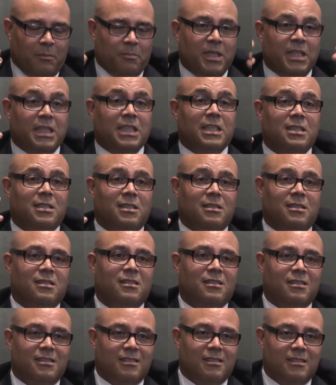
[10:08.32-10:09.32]

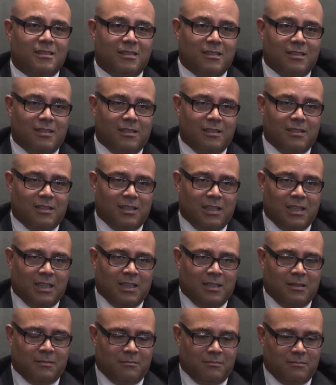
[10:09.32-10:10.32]
peace,
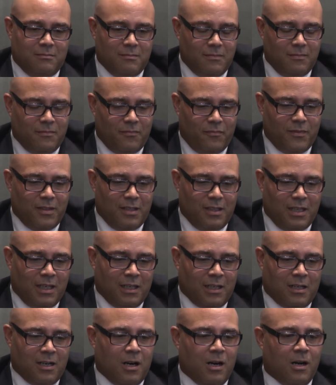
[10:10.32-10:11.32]

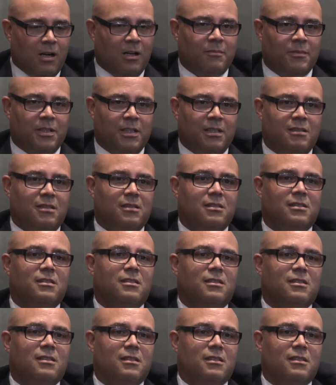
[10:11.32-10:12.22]
and a calmness,